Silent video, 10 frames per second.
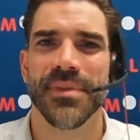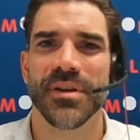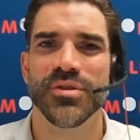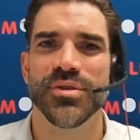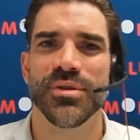
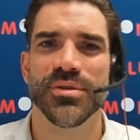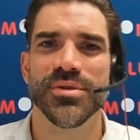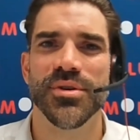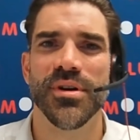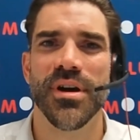Sure,
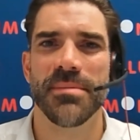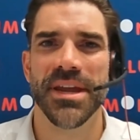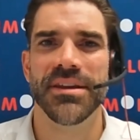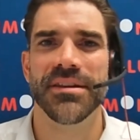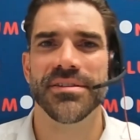sure. I
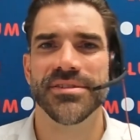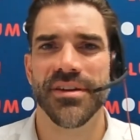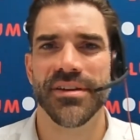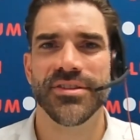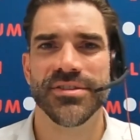mean, so
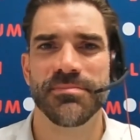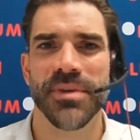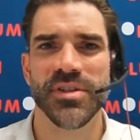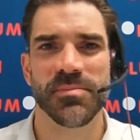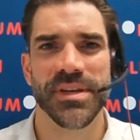it just
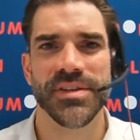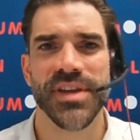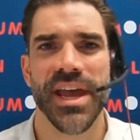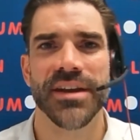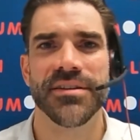must be
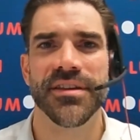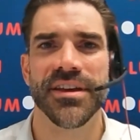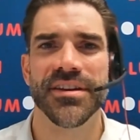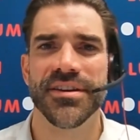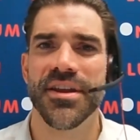said that
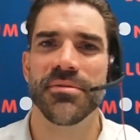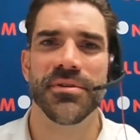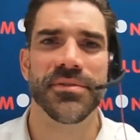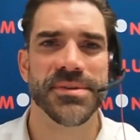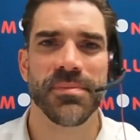no one
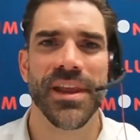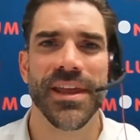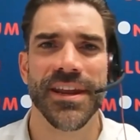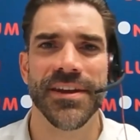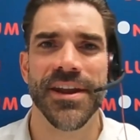on this
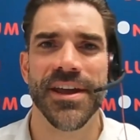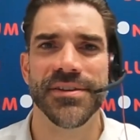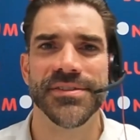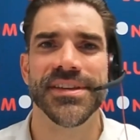planet knows